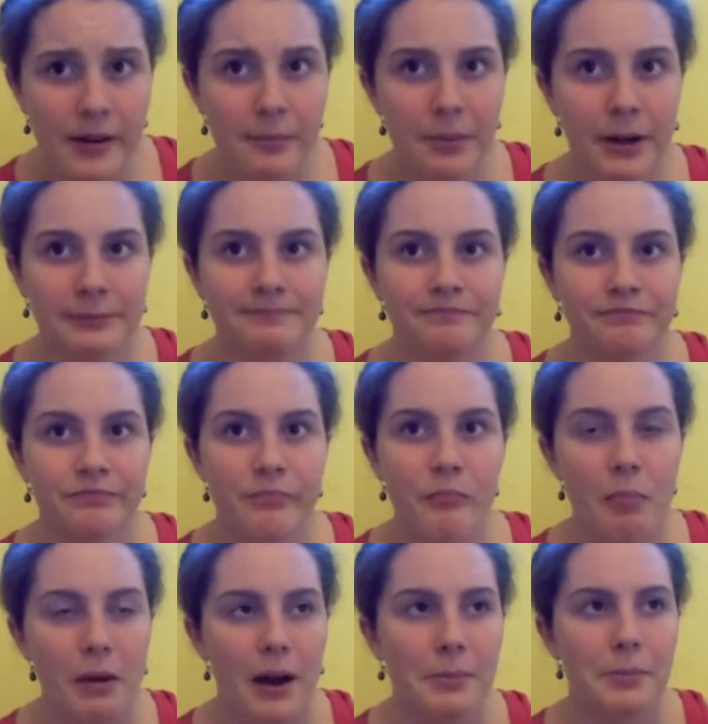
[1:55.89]
but
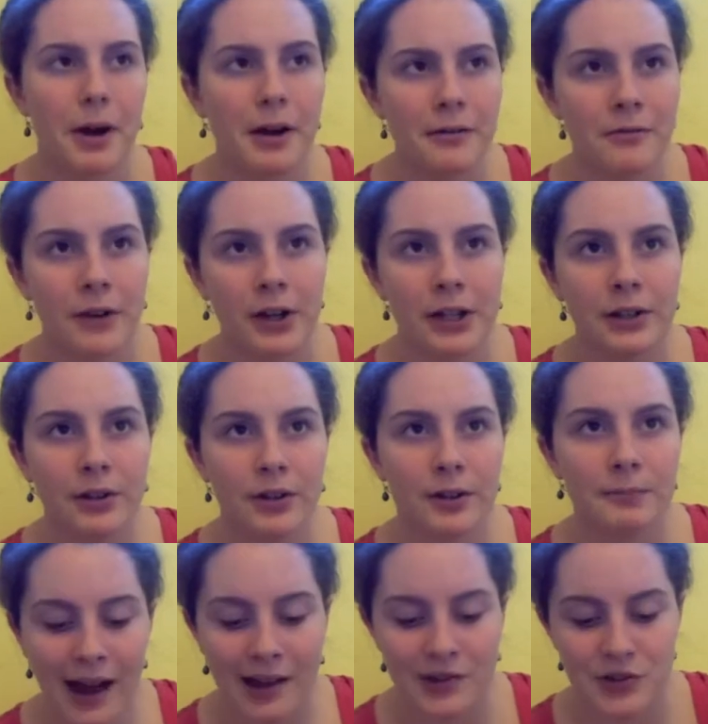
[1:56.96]
I'm not very
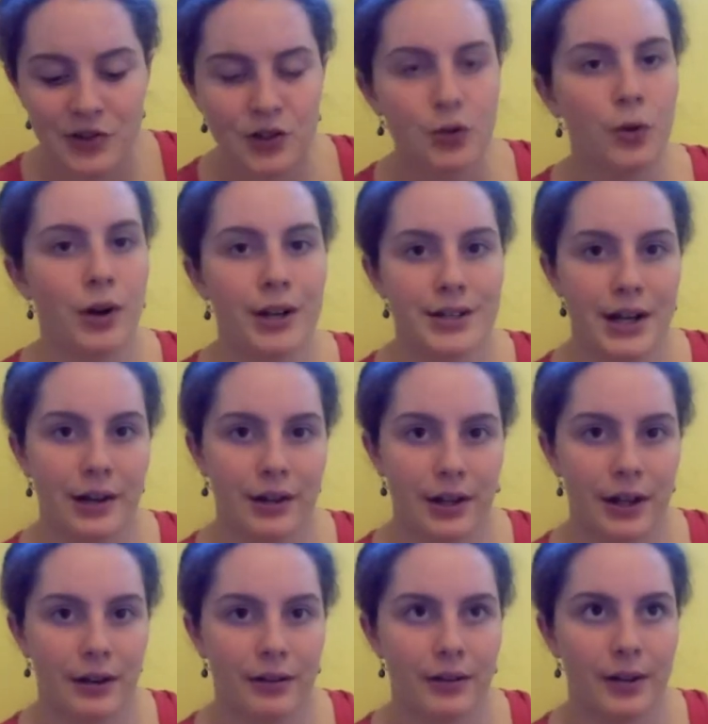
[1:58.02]
good at
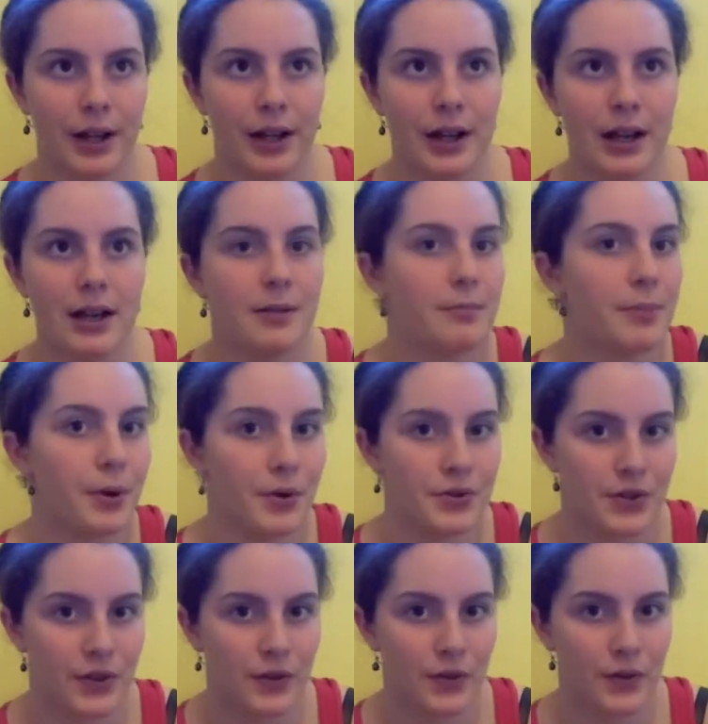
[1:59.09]
storytelling, like in person.